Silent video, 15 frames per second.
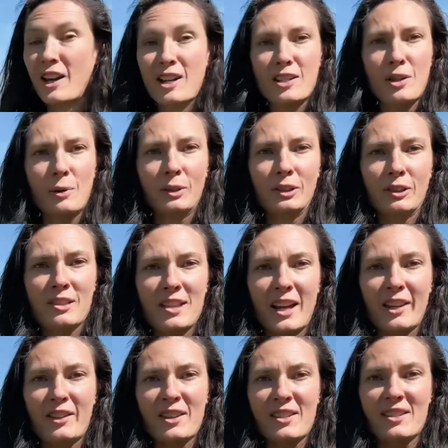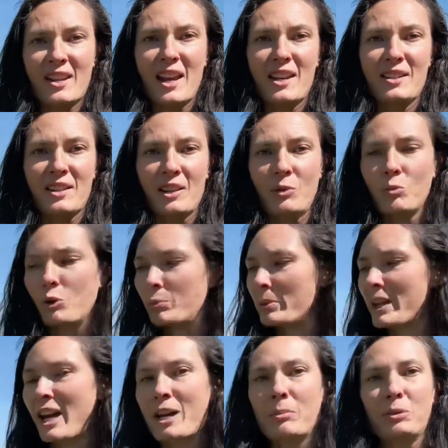So it looks like this season we'll be
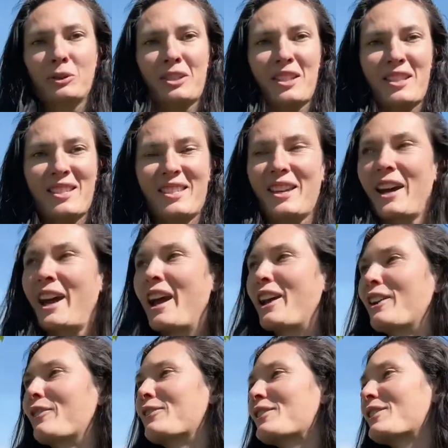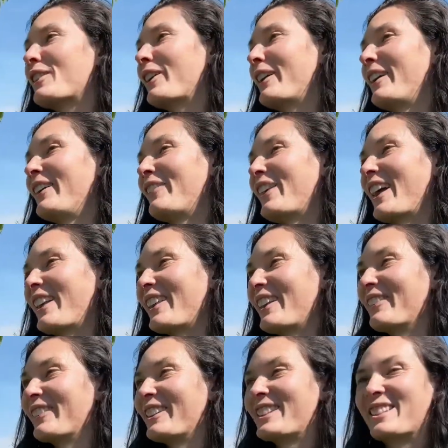able to save, sorry about
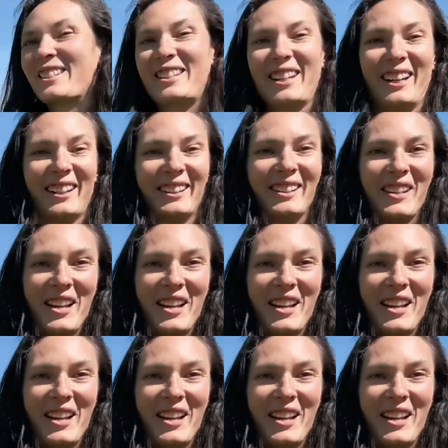the rooster,